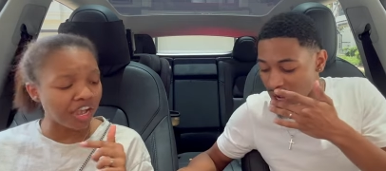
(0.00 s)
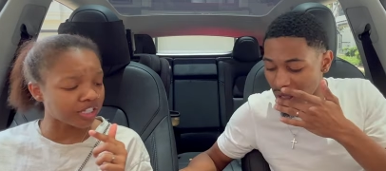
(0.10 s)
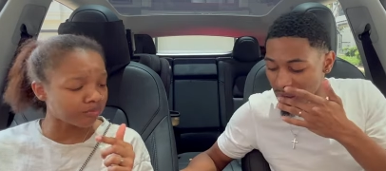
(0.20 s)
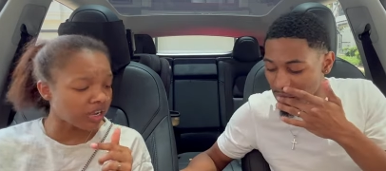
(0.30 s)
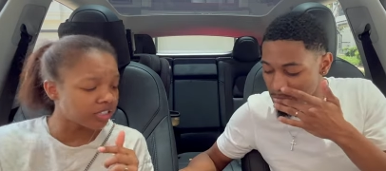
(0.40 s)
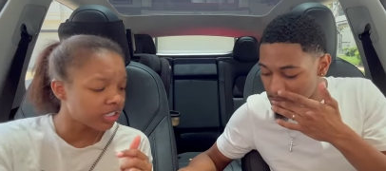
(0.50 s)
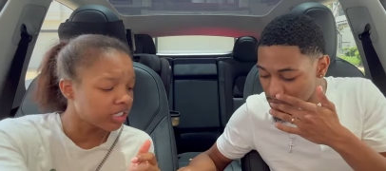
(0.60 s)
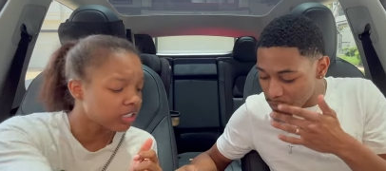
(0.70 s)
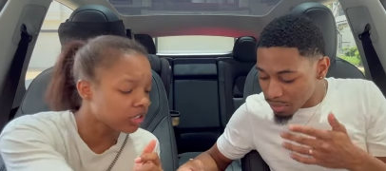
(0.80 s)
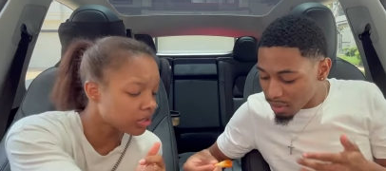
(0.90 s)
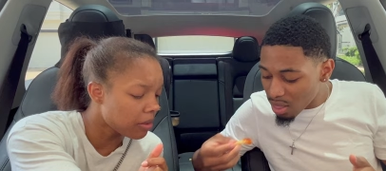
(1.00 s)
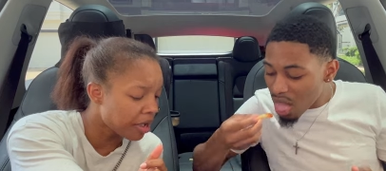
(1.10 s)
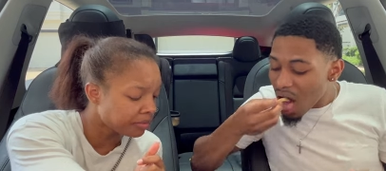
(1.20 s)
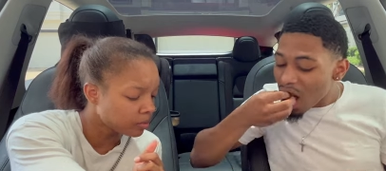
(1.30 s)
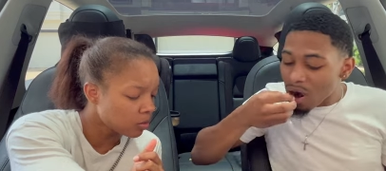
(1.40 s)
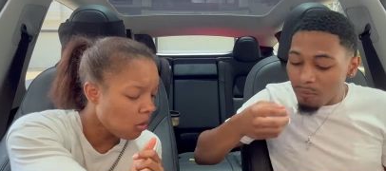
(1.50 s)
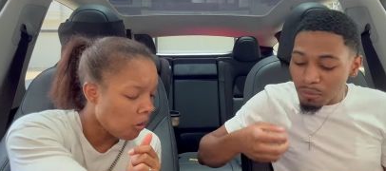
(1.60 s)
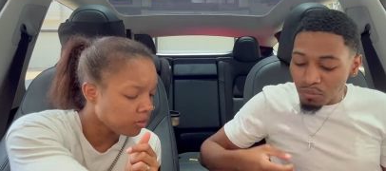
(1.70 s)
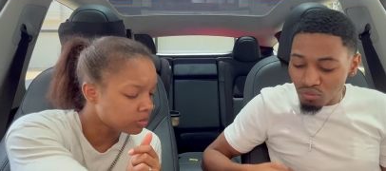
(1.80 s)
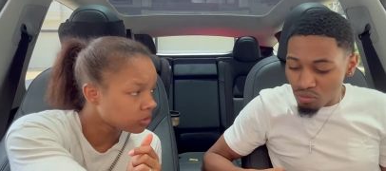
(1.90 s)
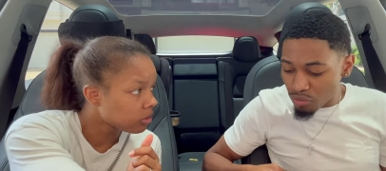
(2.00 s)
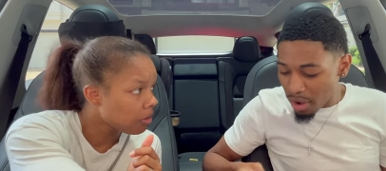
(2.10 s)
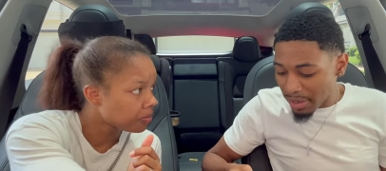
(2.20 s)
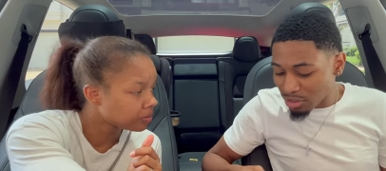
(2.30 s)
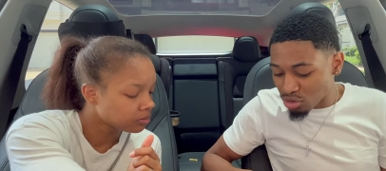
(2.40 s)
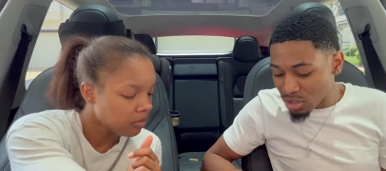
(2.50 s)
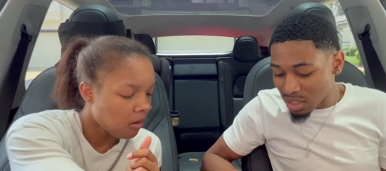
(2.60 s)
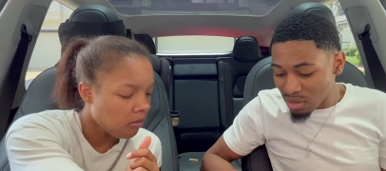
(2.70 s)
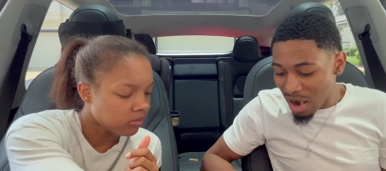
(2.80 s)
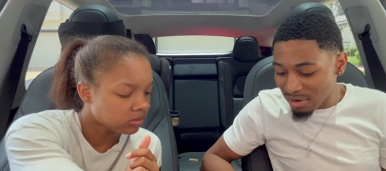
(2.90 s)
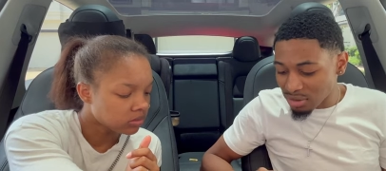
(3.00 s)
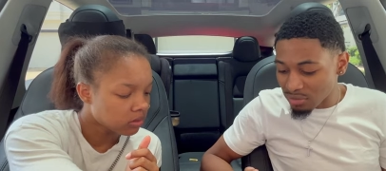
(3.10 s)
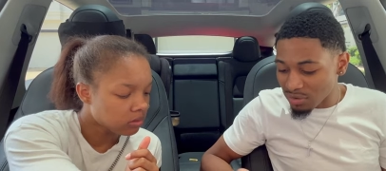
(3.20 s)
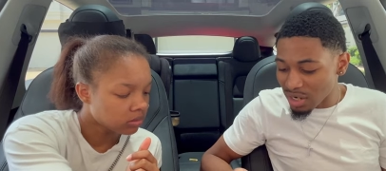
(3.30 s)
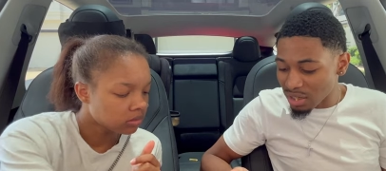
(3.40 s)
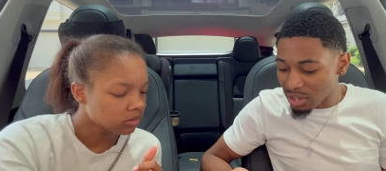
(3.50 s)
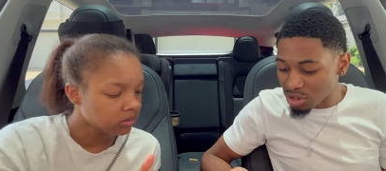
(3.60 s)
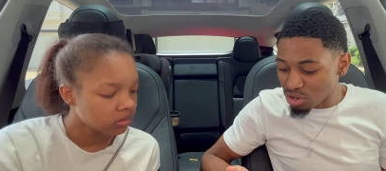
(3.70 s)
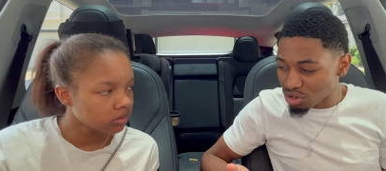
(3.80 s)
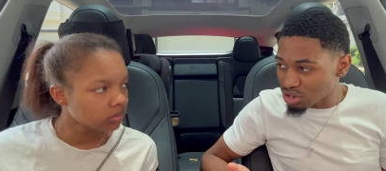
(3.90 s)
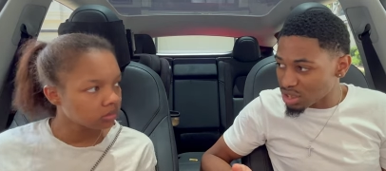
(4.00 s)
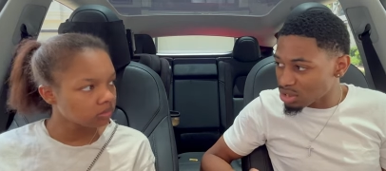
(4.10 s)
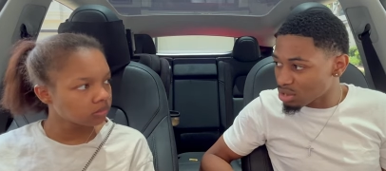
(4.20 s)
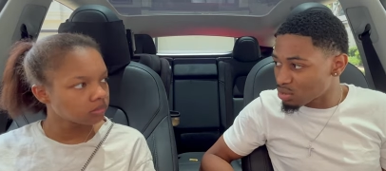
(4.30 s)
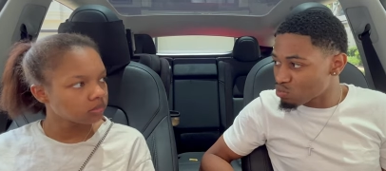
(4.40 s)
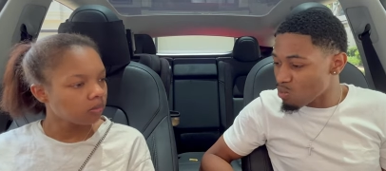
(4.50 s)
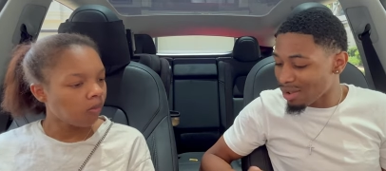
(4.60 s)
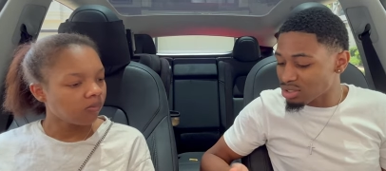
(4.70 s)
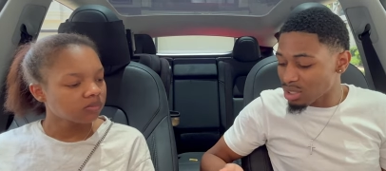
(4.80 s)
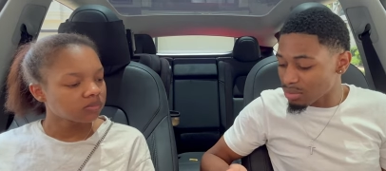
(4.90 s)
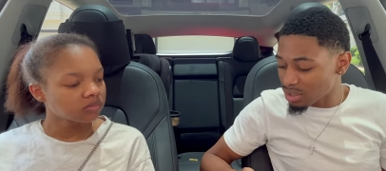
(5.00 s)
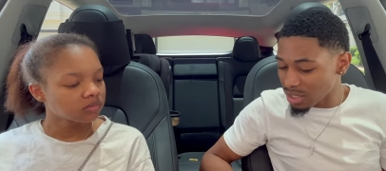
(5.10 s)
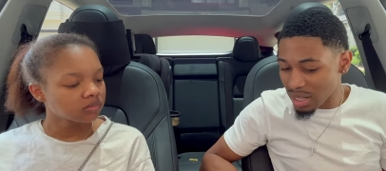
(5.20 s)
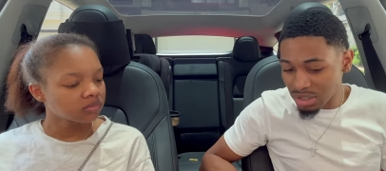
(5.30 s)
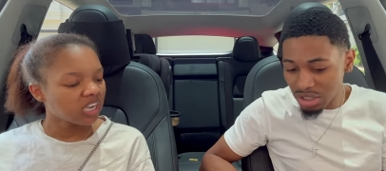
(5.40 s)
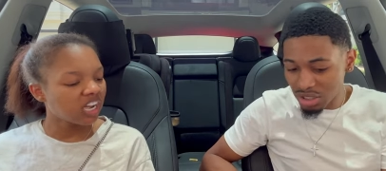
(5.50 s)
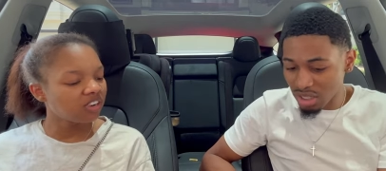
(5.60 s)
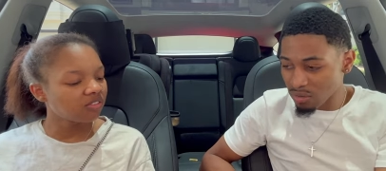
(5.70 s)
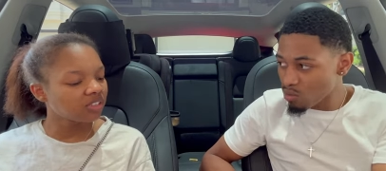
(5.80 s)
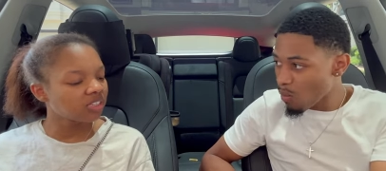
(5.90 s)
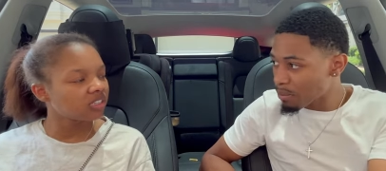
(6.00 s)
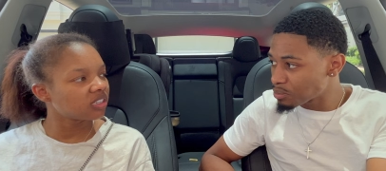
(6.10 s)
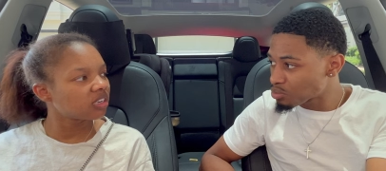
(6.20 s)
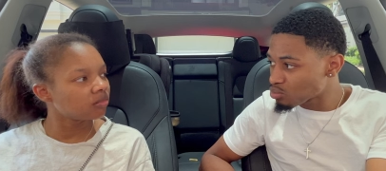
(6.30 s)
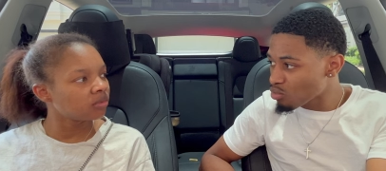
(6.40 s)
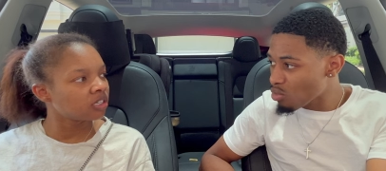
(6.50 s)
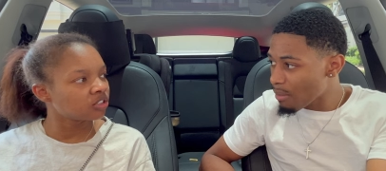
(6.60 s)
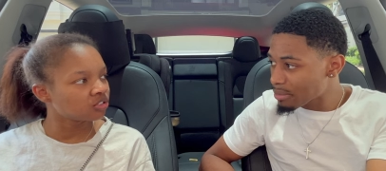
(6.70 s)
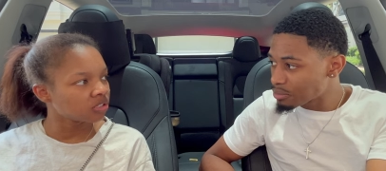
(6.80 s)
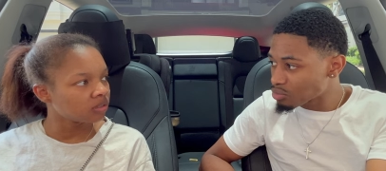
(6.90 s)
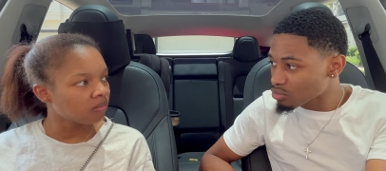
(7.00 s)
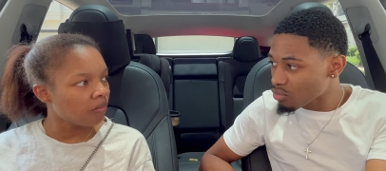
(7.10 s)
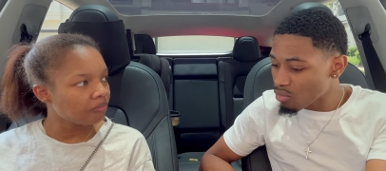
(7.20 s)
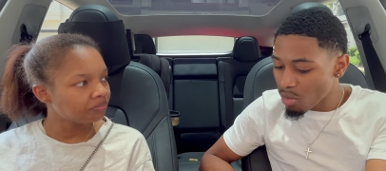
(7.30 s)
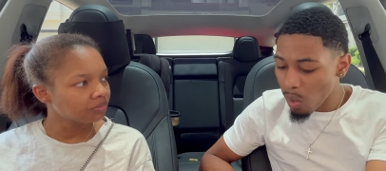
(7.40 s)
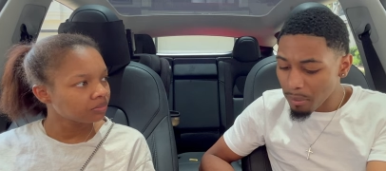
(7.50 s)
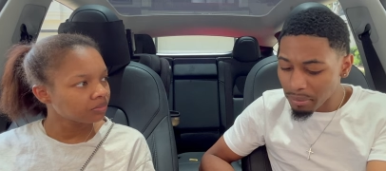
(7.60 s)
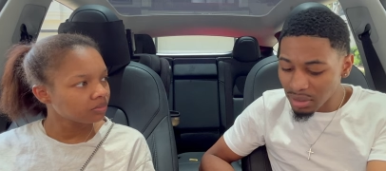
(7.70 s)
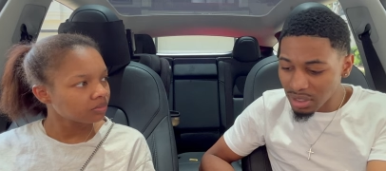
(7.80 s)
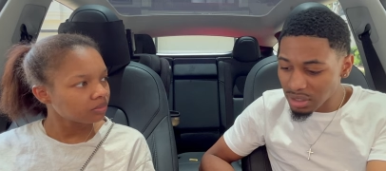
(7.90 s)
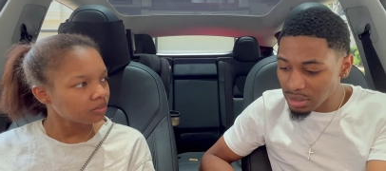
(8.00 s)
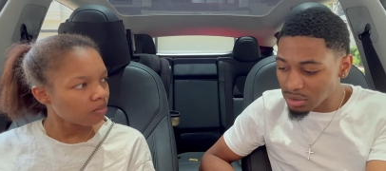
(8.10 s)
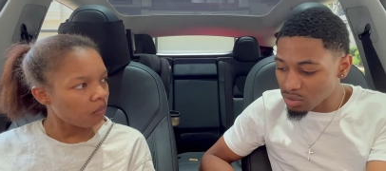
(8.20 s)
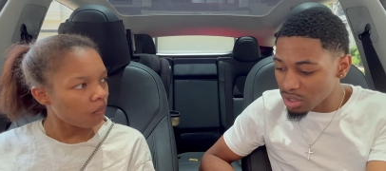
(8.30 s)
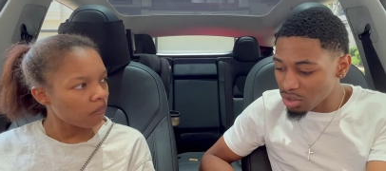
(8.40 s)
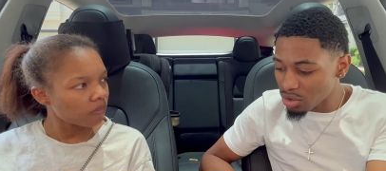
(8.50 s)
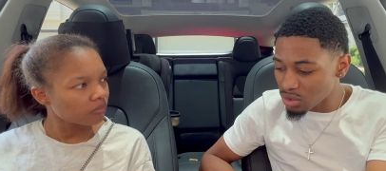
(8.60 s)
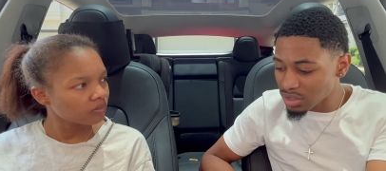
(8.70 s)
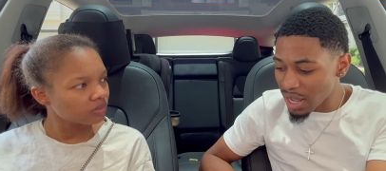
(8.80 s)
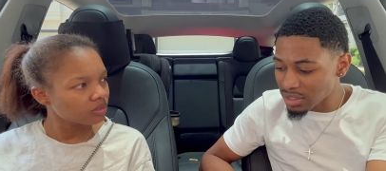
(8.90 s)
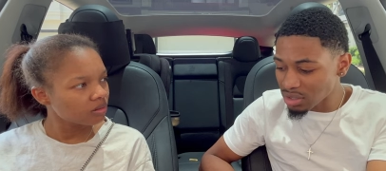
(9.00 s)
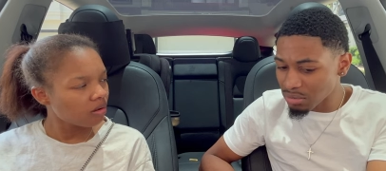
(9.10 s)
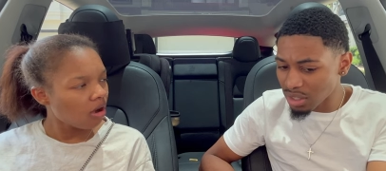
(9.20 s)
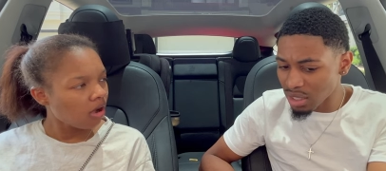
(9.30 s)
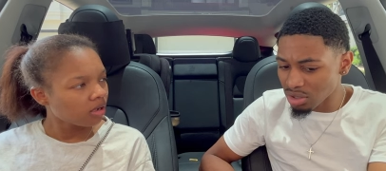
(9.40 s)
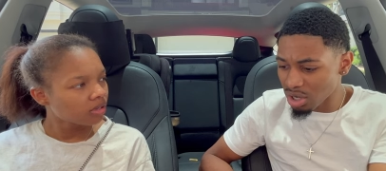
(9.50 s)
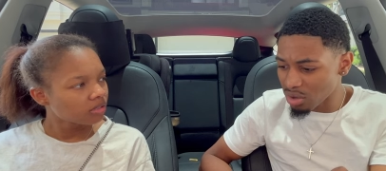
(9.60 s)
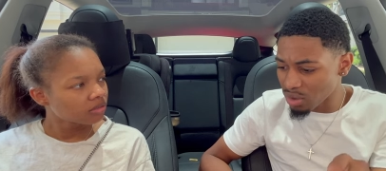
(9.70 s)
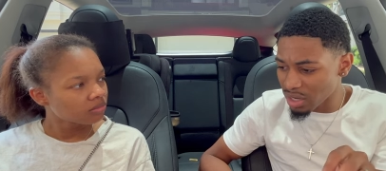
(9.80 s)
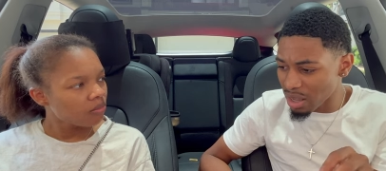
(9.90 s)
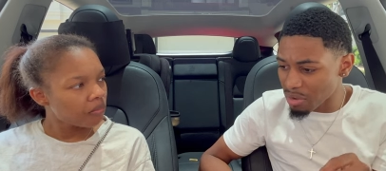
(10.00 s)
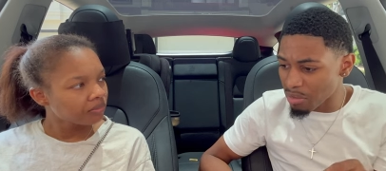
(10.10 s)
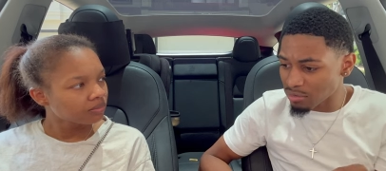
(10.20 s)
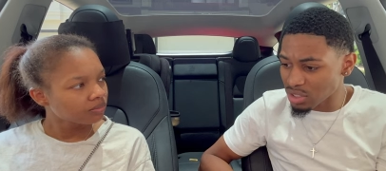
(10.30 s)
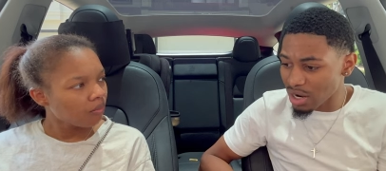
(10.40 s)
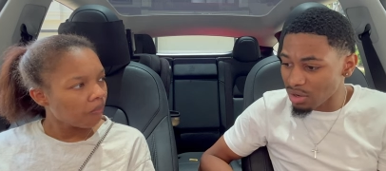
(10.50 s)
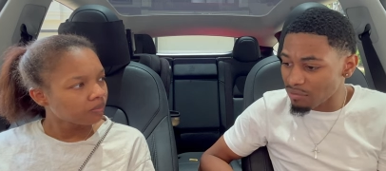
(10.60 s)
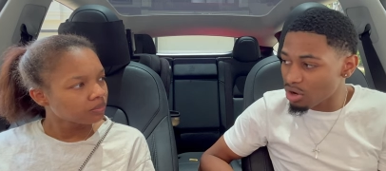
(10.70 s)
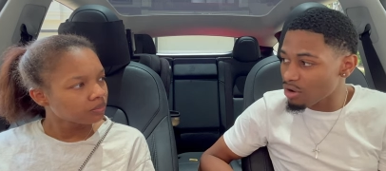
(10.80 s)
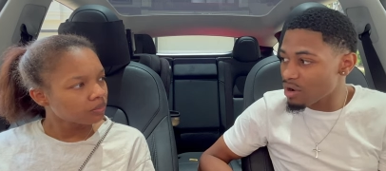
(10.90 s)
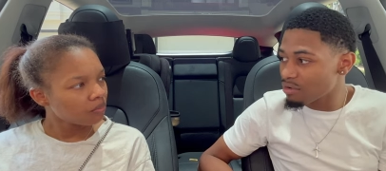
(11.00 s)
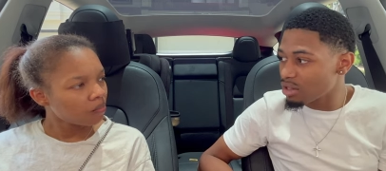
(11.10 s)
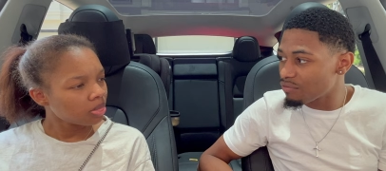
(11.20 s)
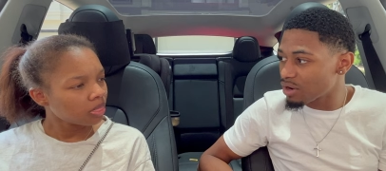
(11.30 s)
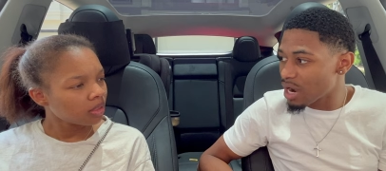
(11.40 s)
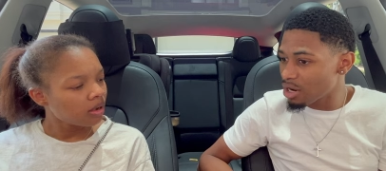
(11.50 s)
Speaker 1: how spicy it is. Just hold on. No, I got you. I actually forgot to get you a drink, so I stopped at the gas station. How you
Speaker 2: forget to get me a
Speaker 1: drink? because when the dude was asking me, I thought he would have gave me both drinks. I don't even know if I really forgot